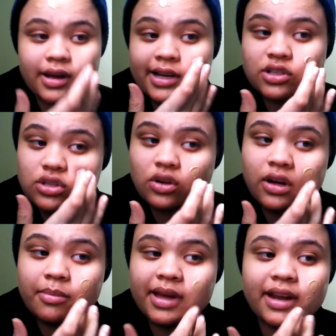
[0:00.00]
I just
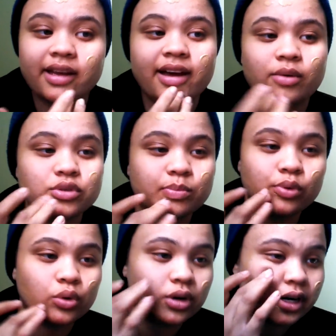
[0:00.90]
thought about it. I was
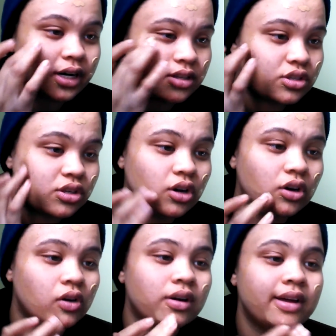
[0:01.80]
bored,
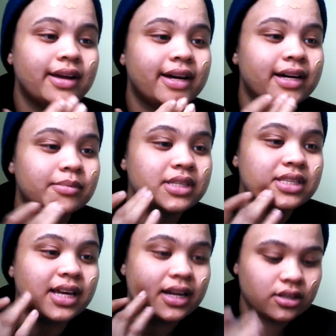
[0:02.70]
so I'm
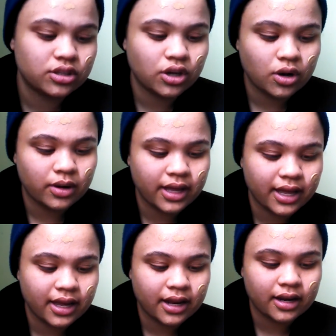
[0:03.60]
deciding to go
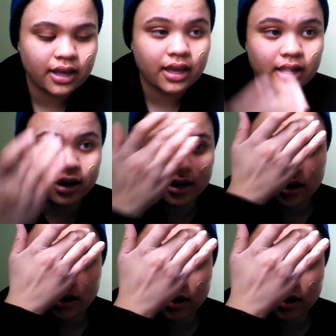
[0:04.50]
ahead and